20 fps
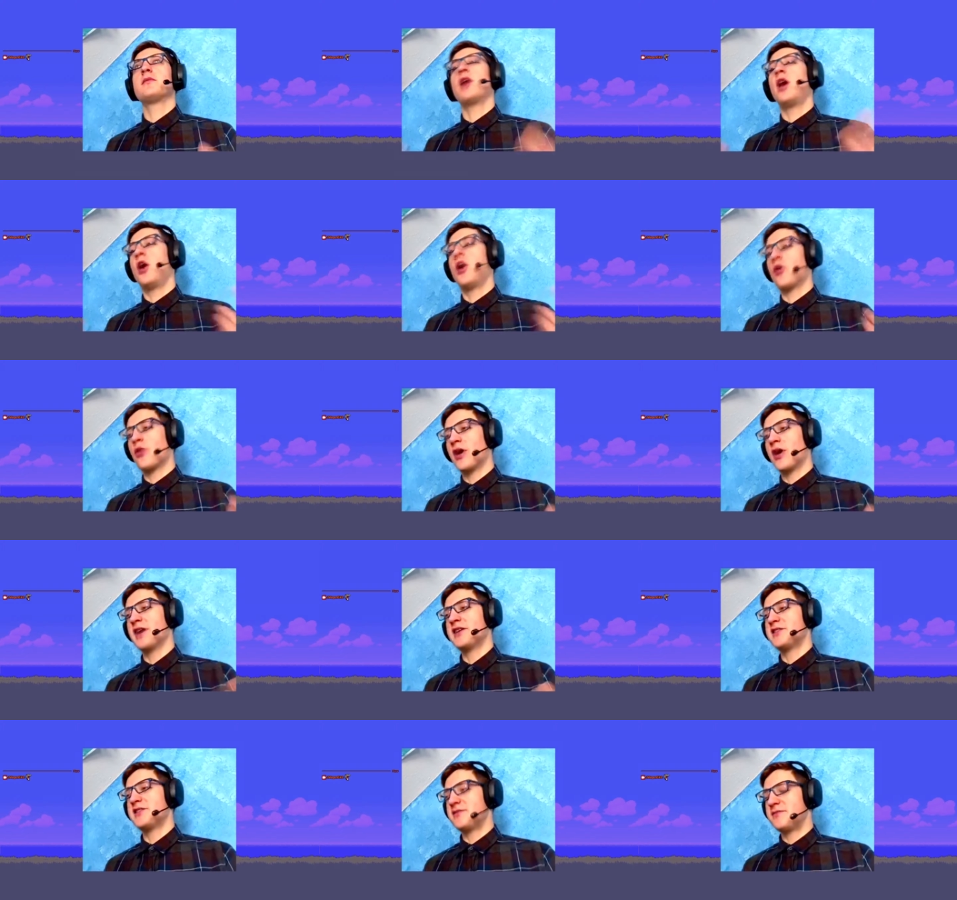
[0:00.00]
All
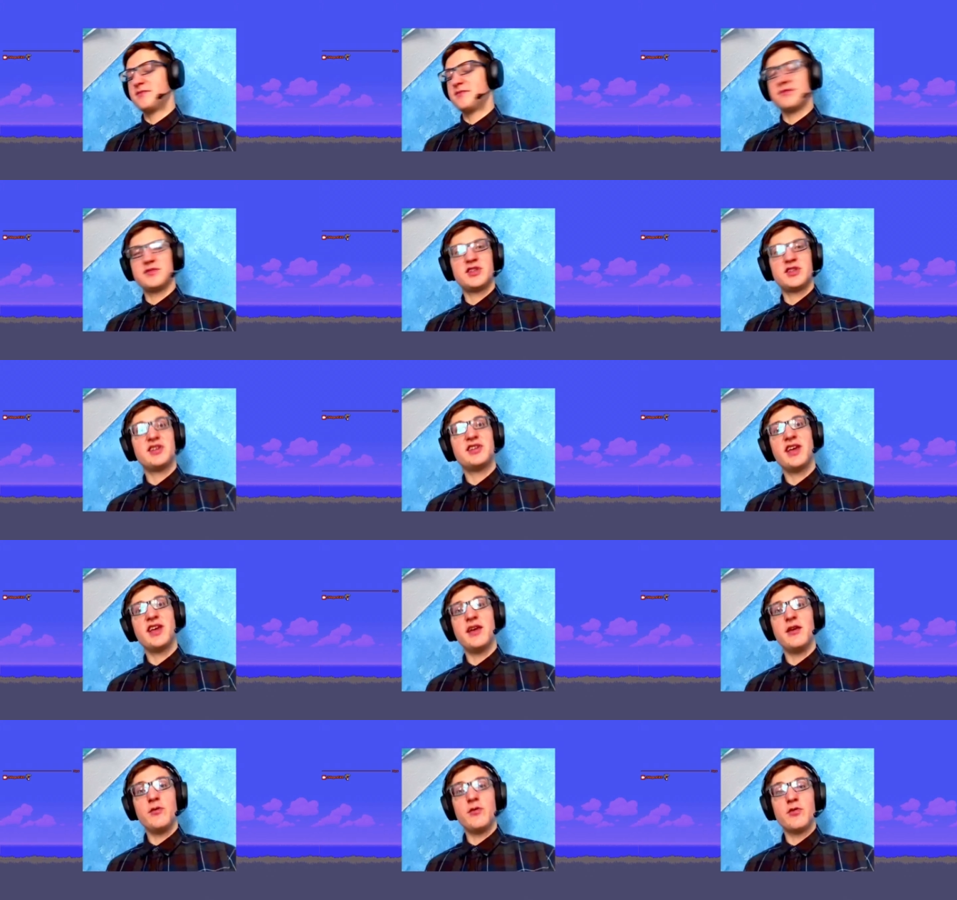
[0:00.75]
right.
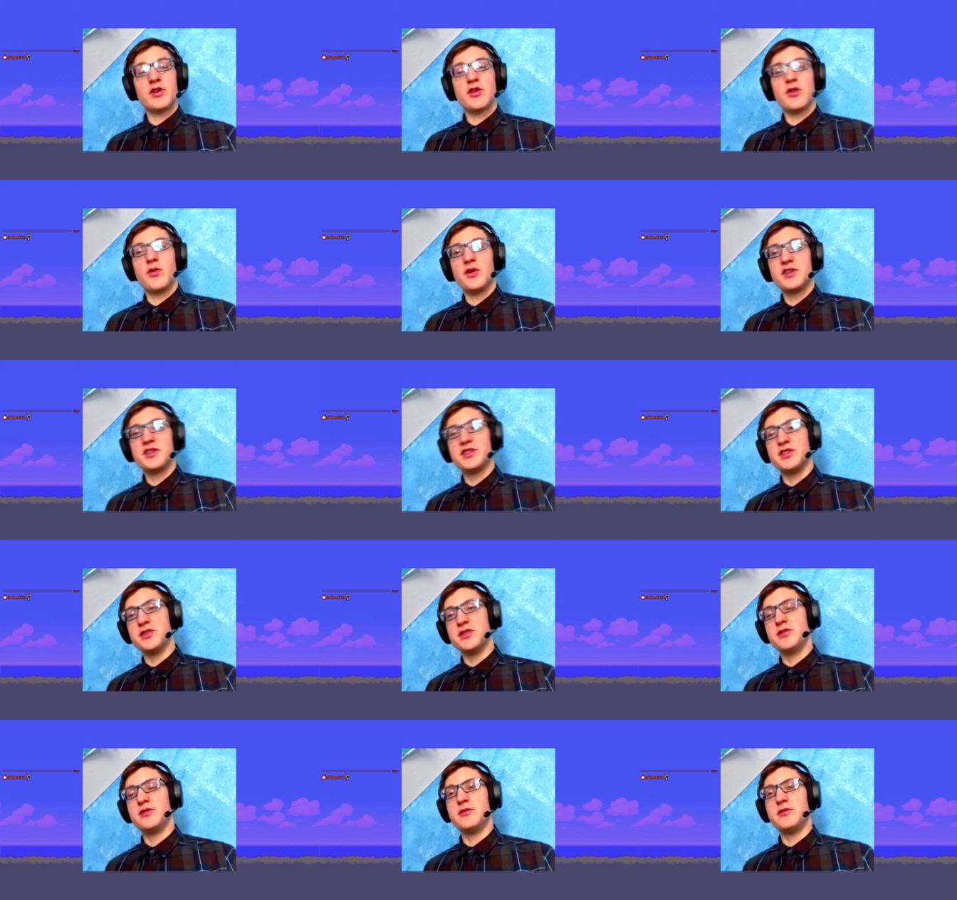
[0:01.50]
Today we're going
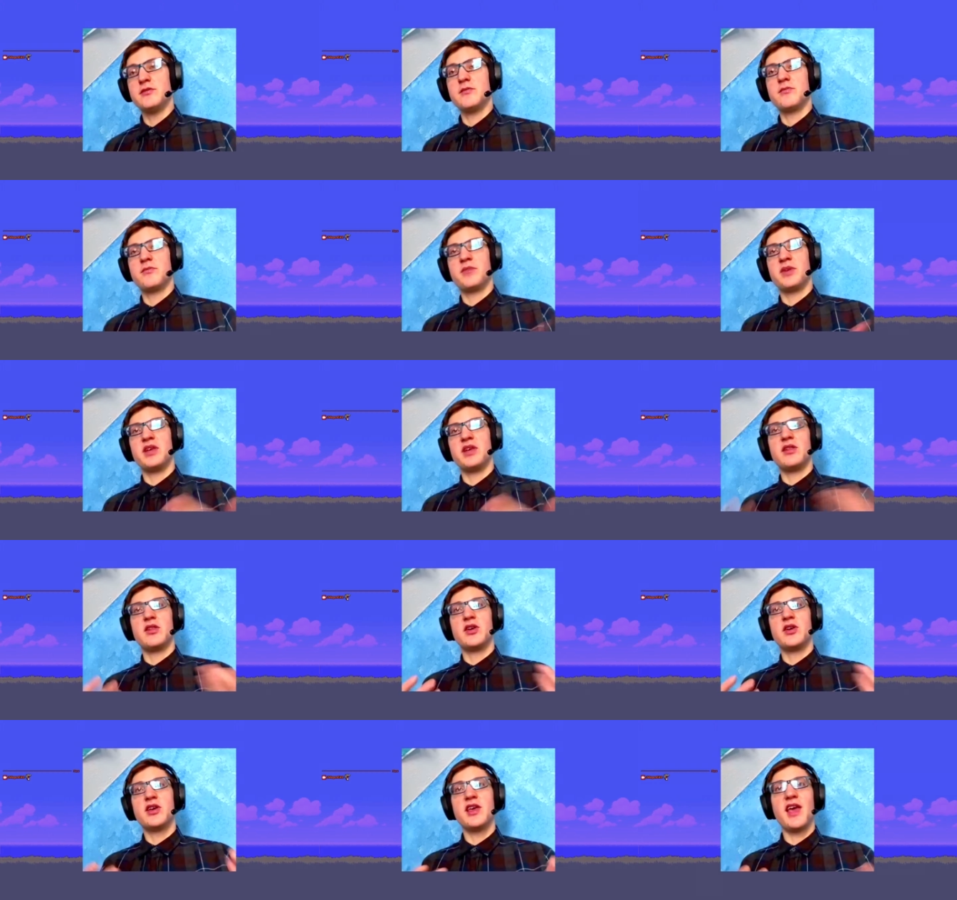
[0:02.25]
to be
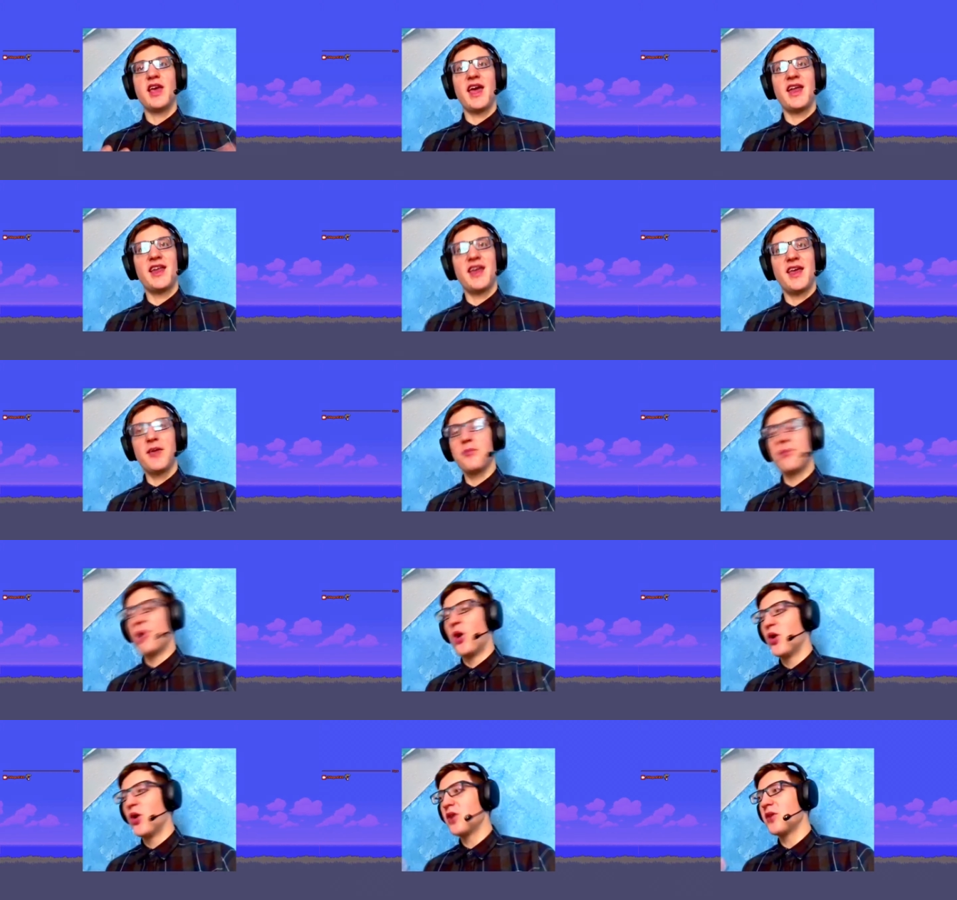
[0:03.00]
looking at a
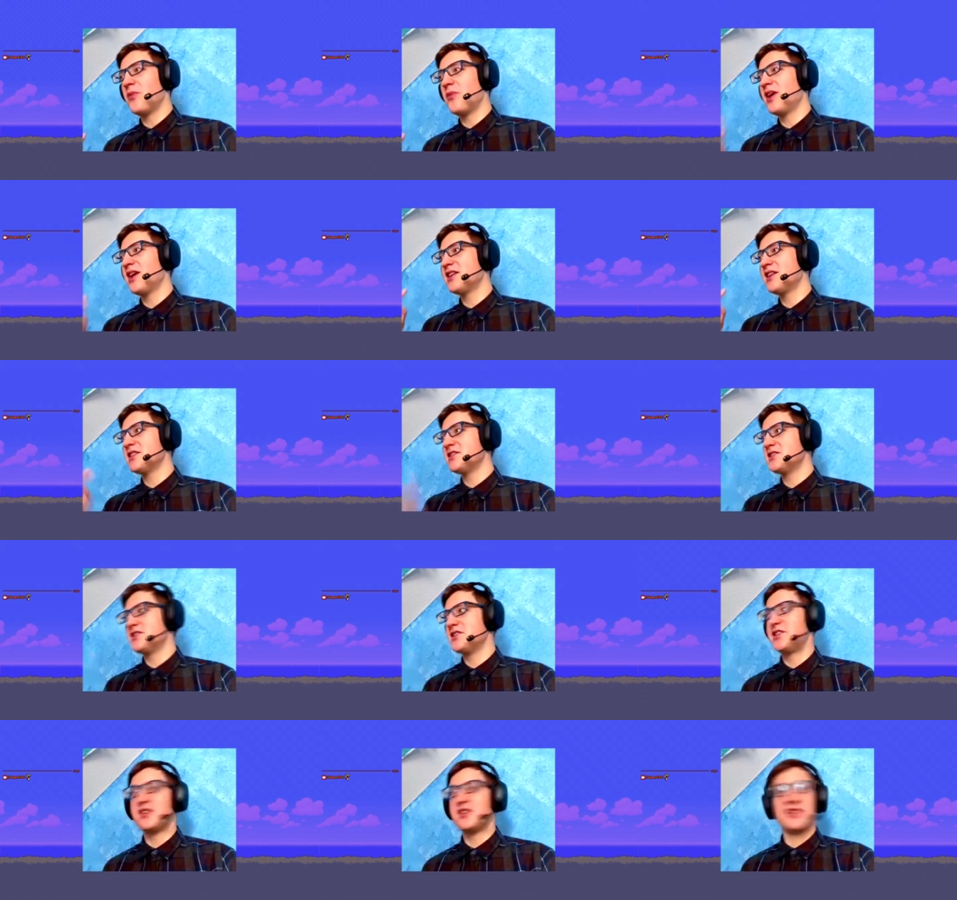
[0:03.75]
Pokemon
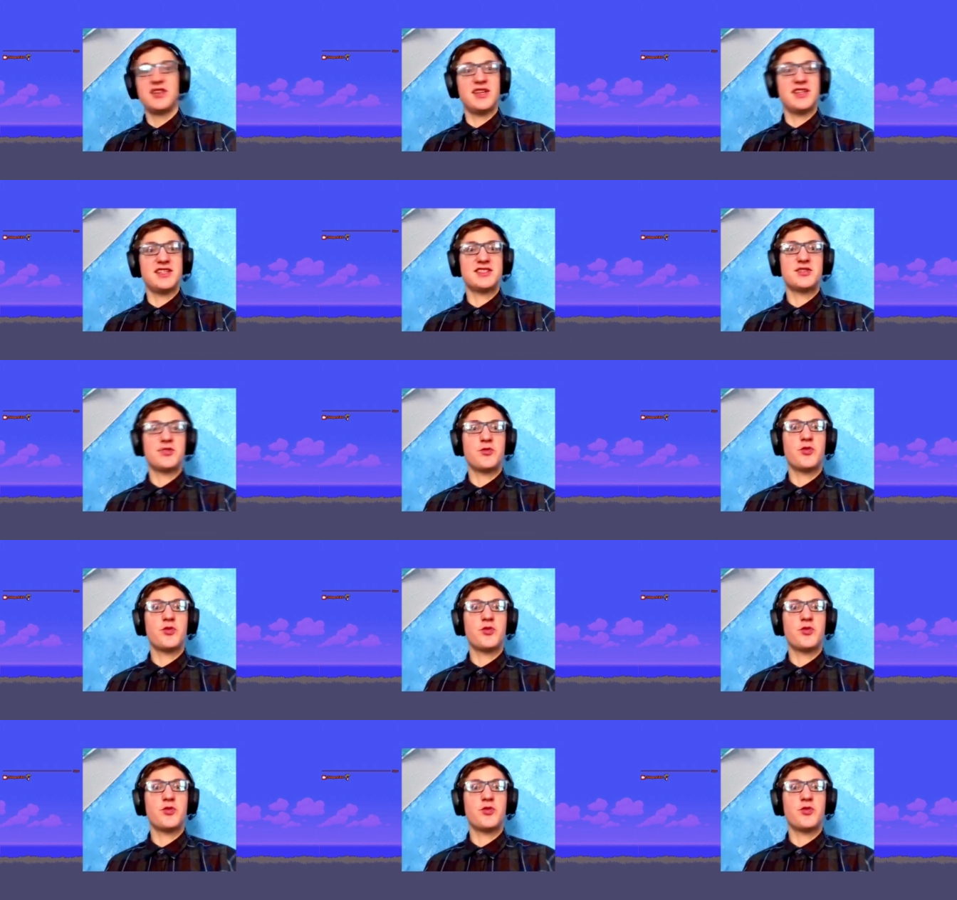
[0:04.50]
tier list.